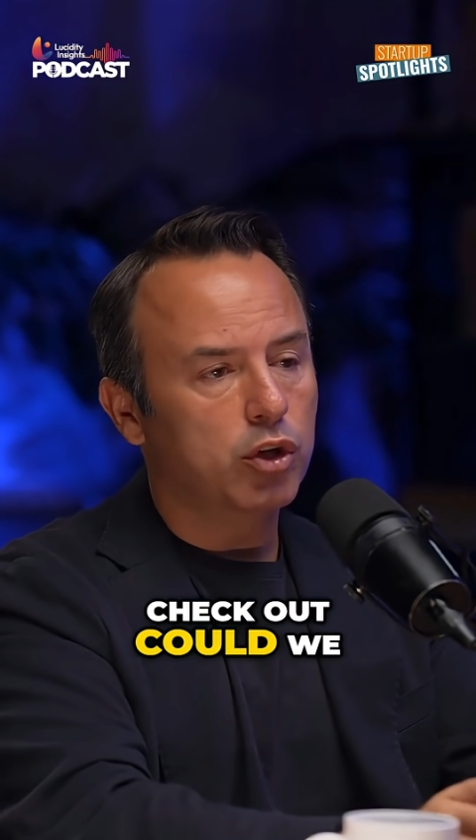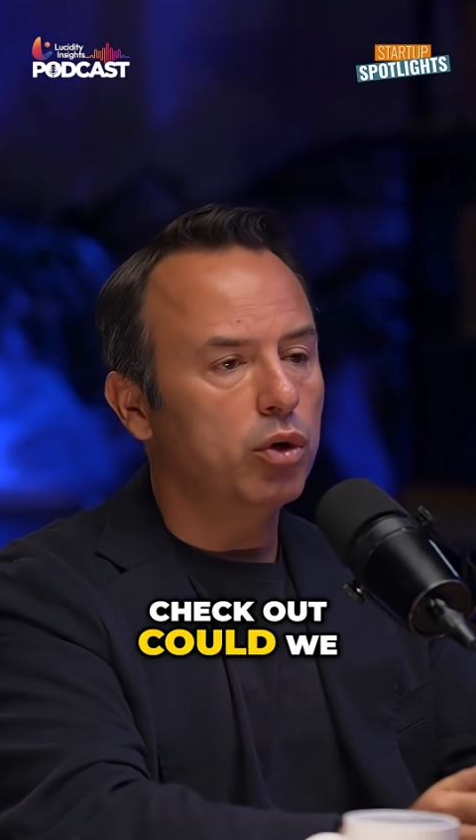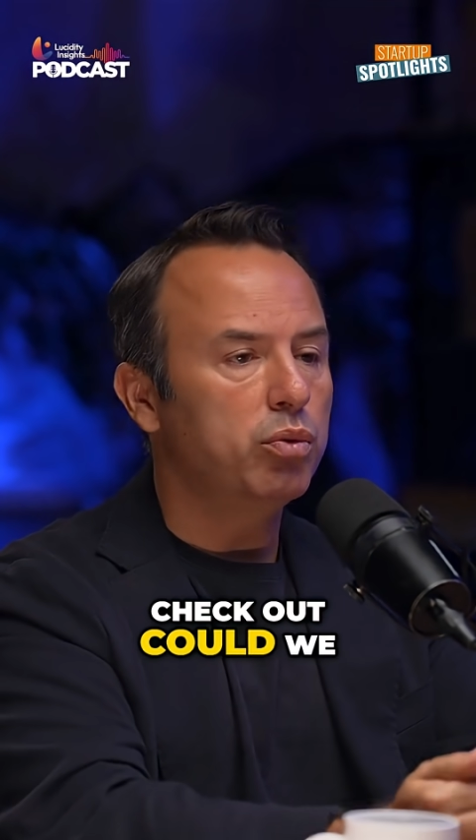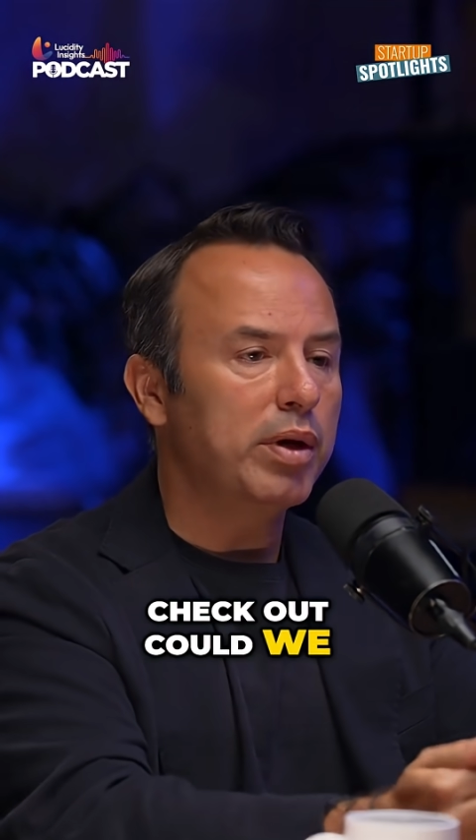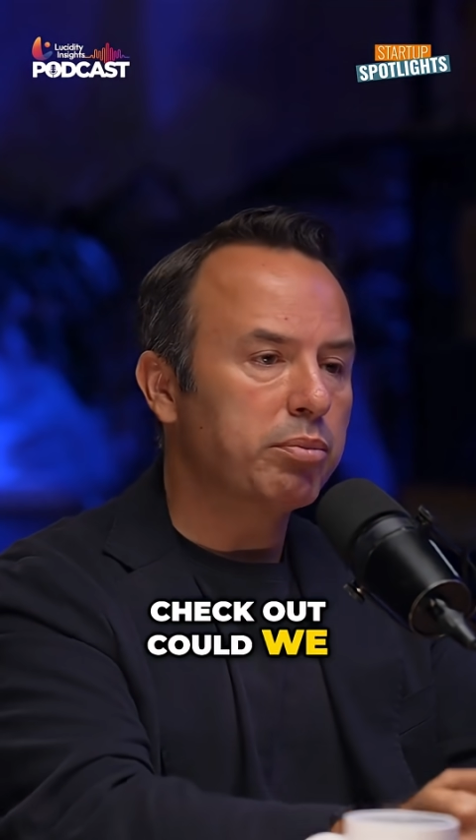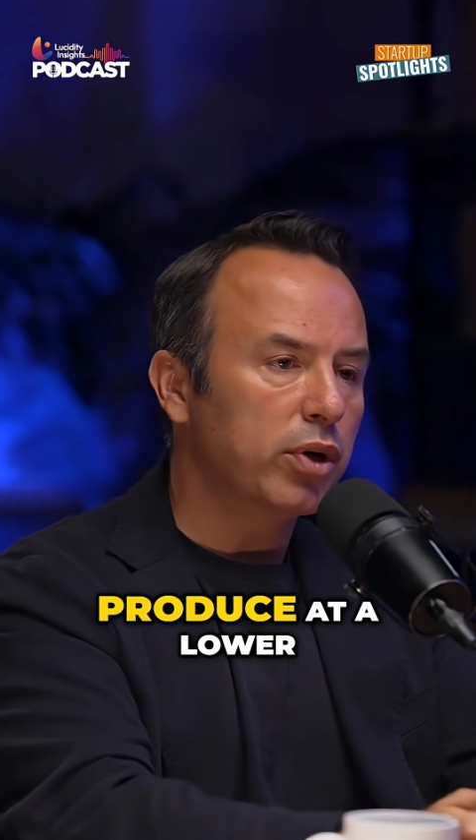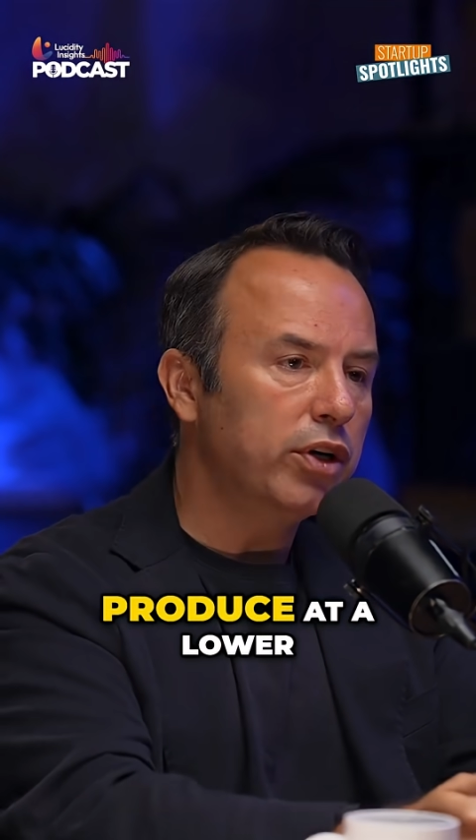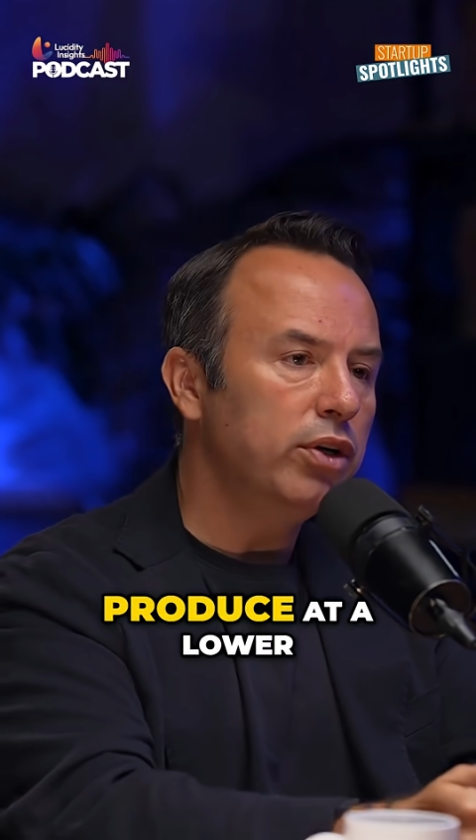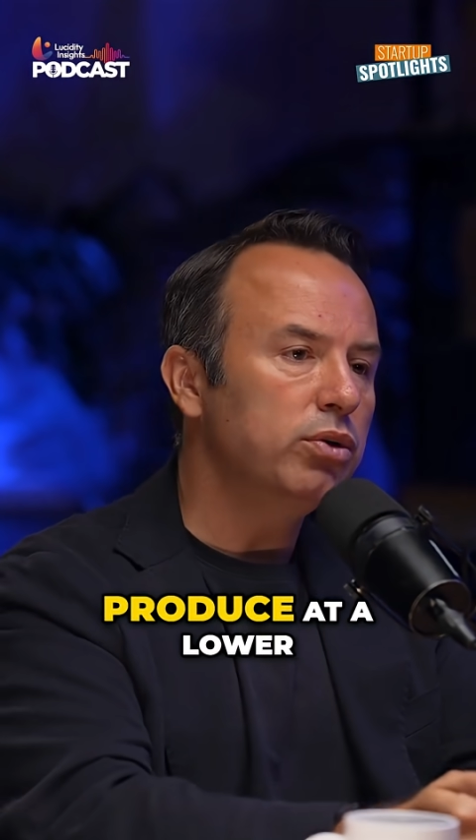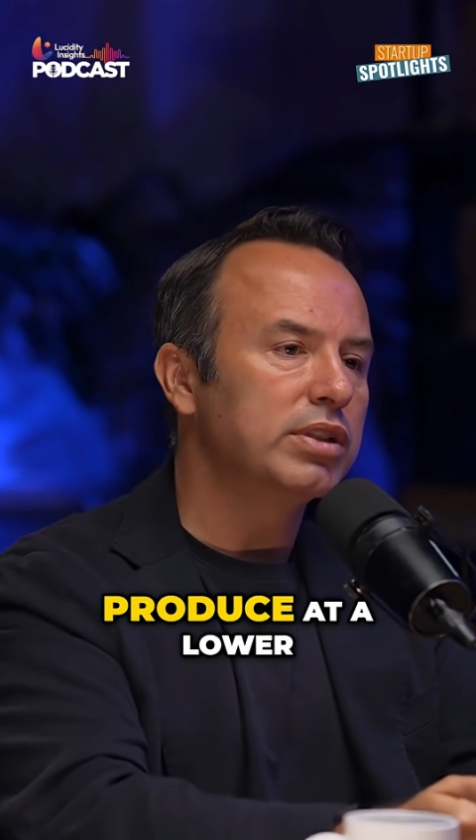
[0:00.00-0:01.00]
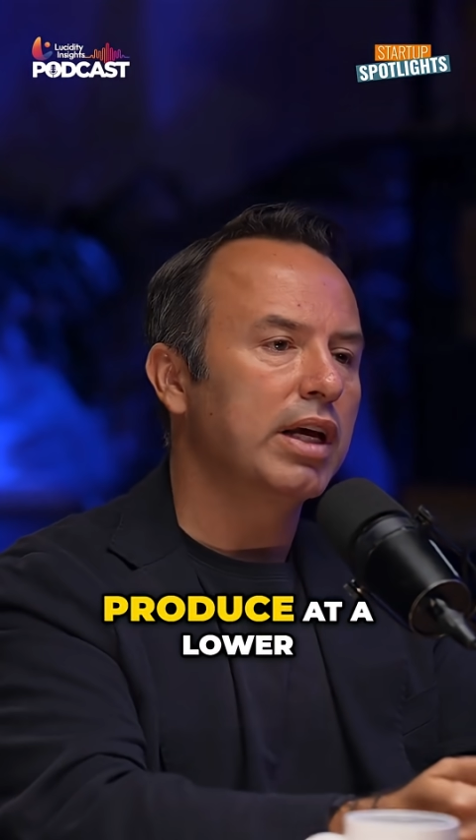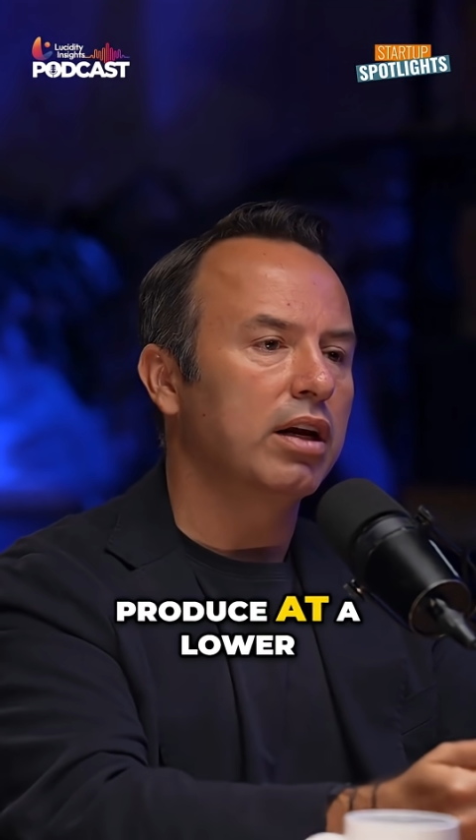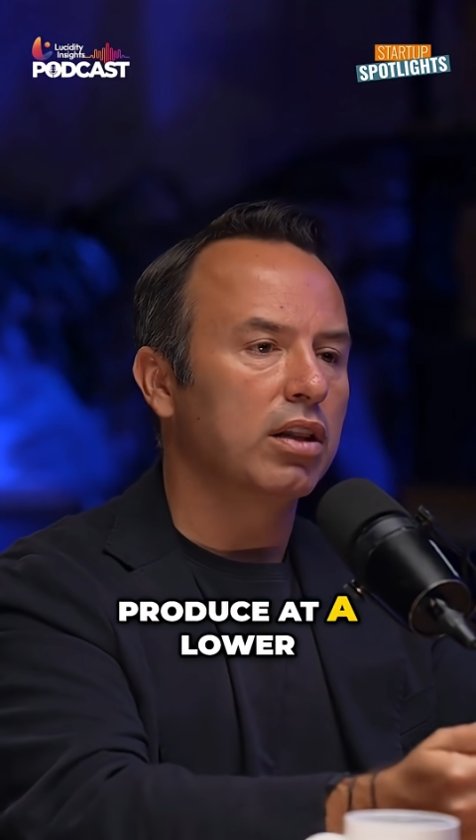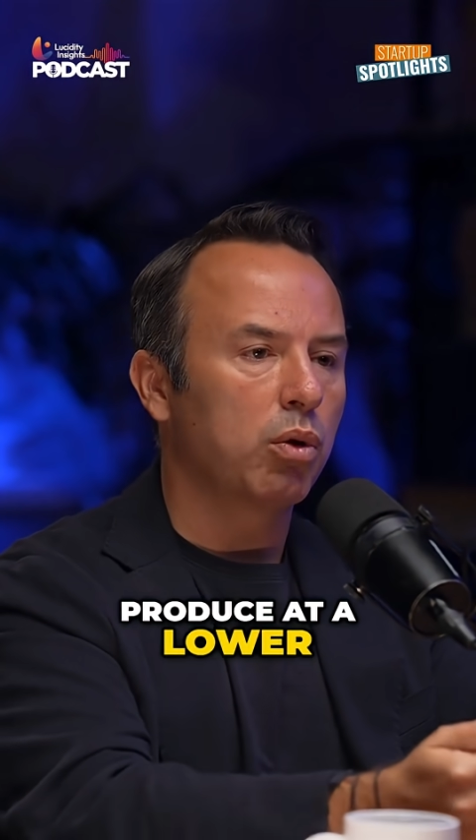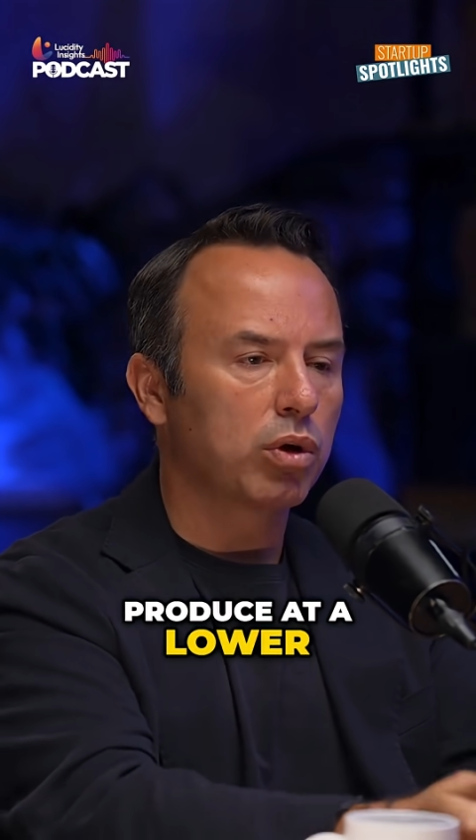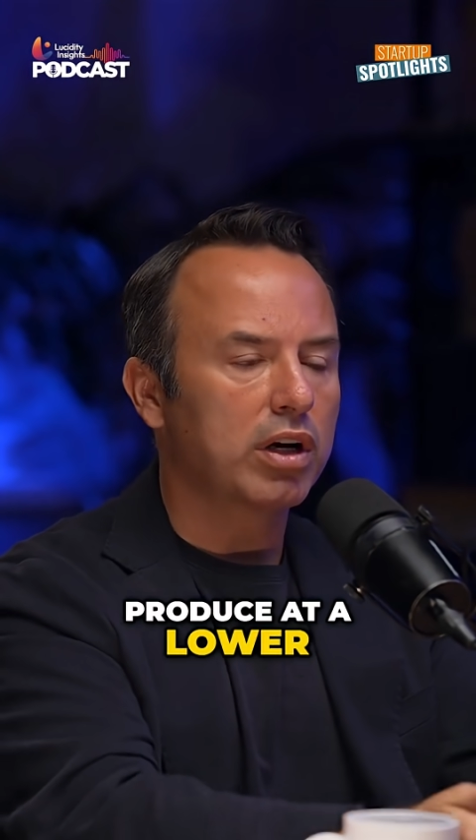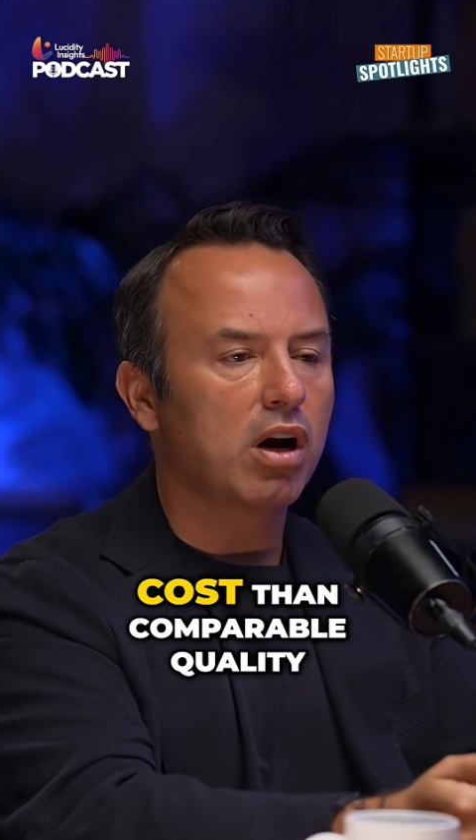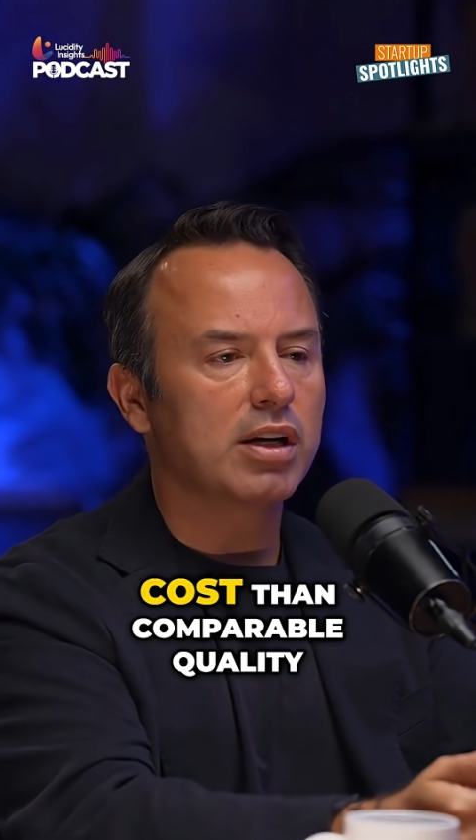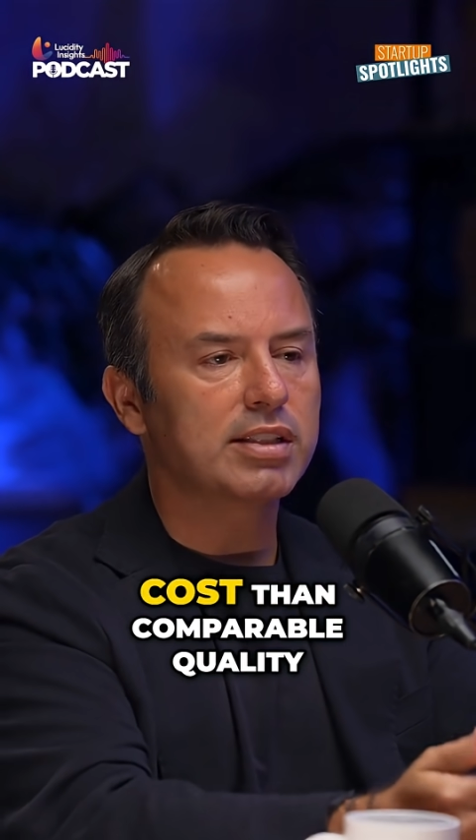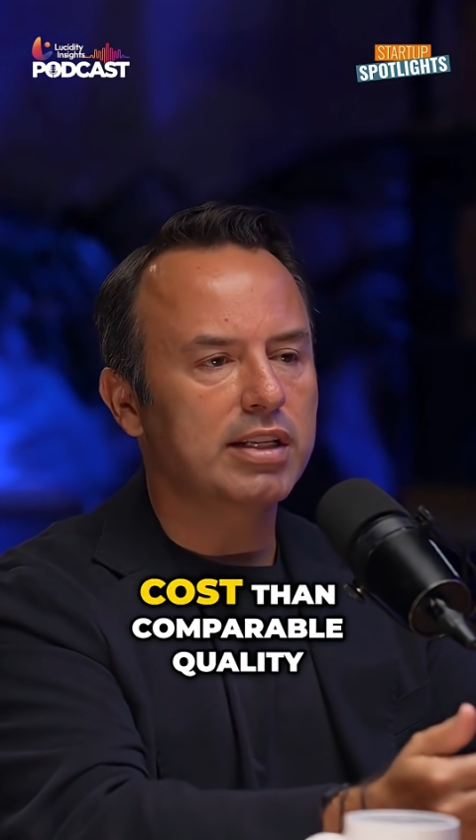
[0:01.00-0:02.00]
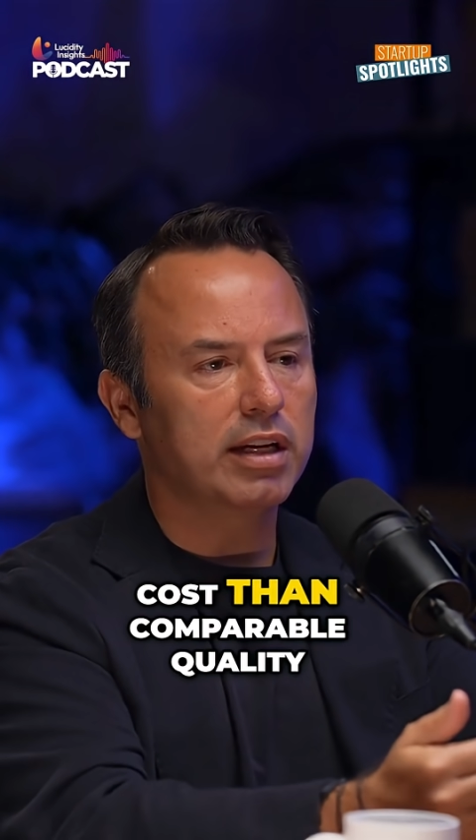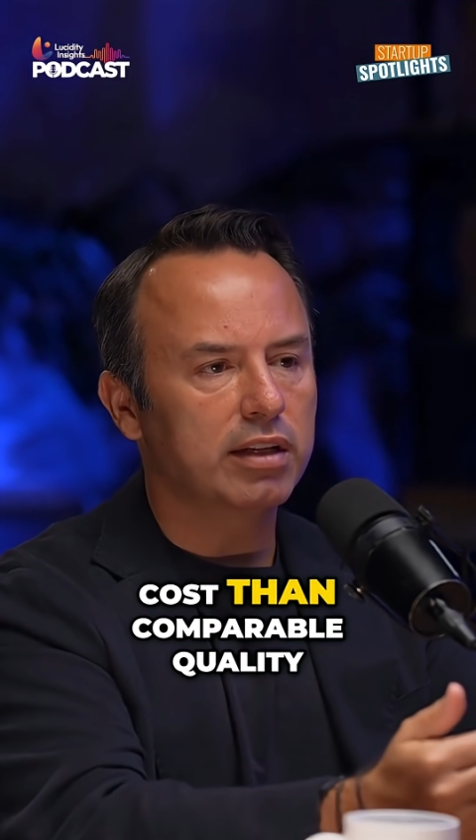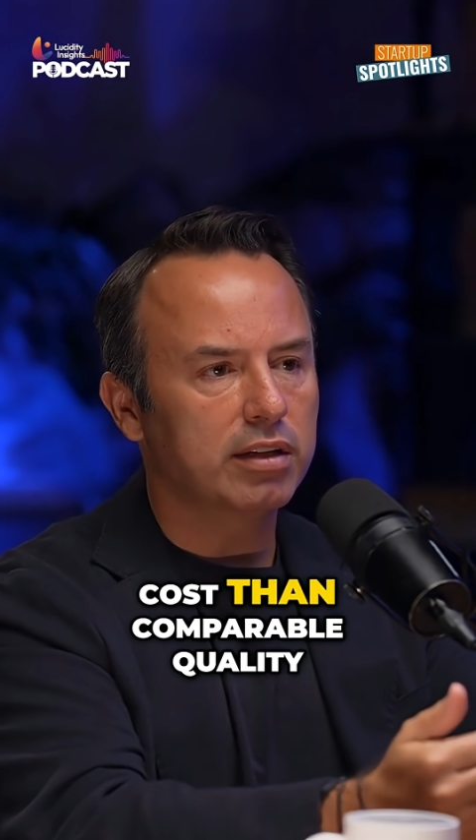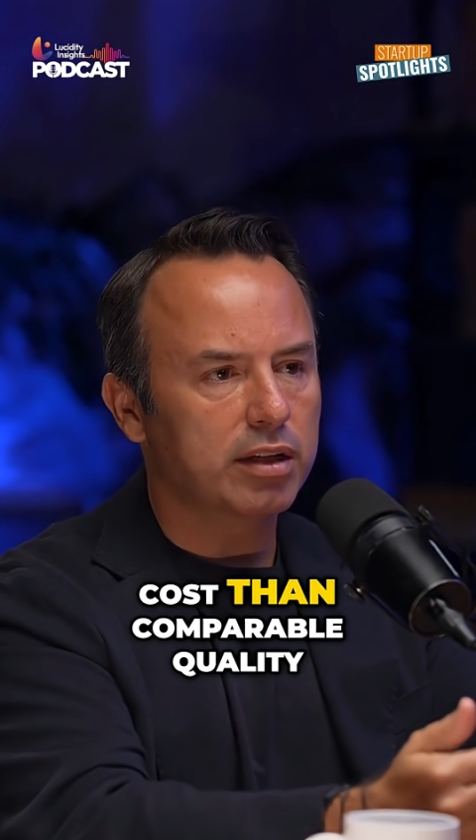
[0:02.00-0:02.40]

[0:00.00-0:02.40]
could we produce at a lower cost than